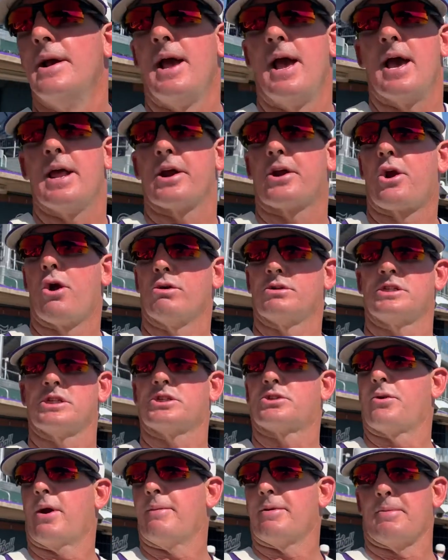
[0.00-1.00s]
and a coach's
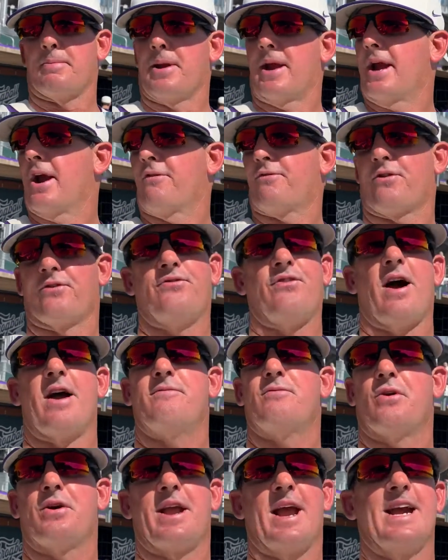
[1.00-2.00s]
dream to be here for 5
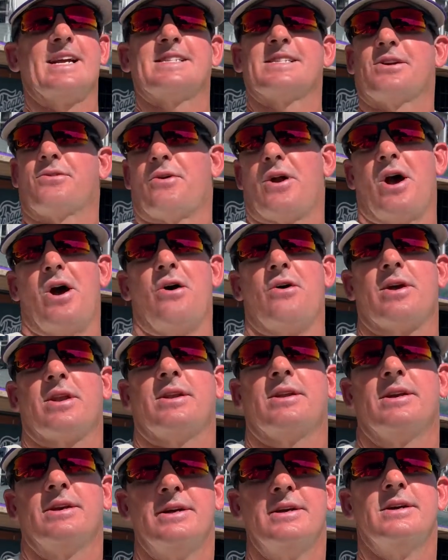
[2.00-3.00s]
more days in a row
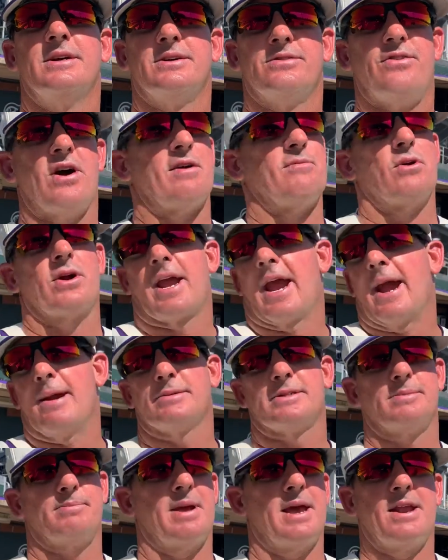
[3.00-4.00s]
and 5 more
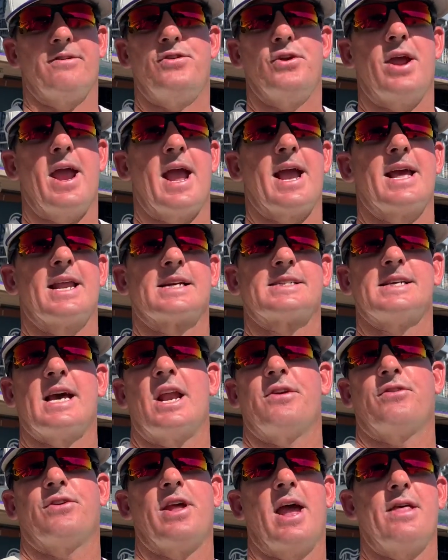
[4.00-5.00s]
games. And, man, if you can't get
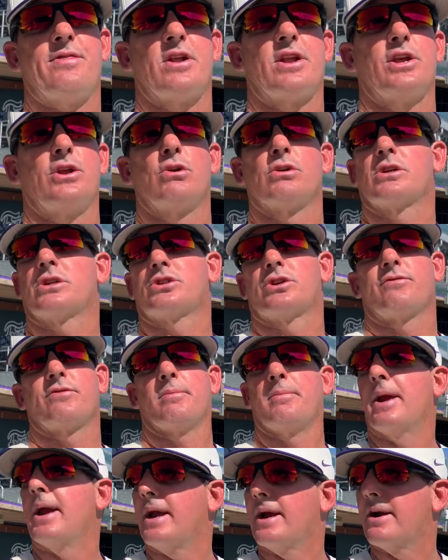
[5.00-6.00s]
excited for that, then you don't deserve to
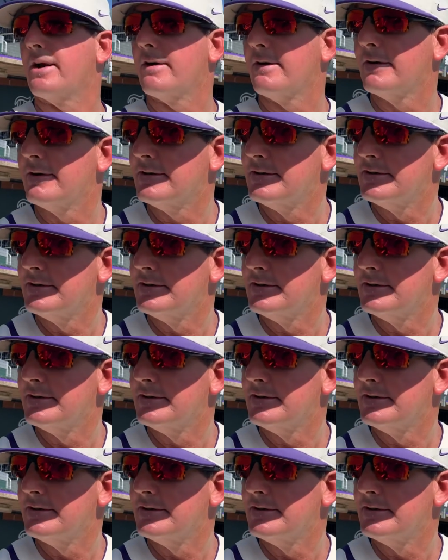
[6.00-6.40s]
be here.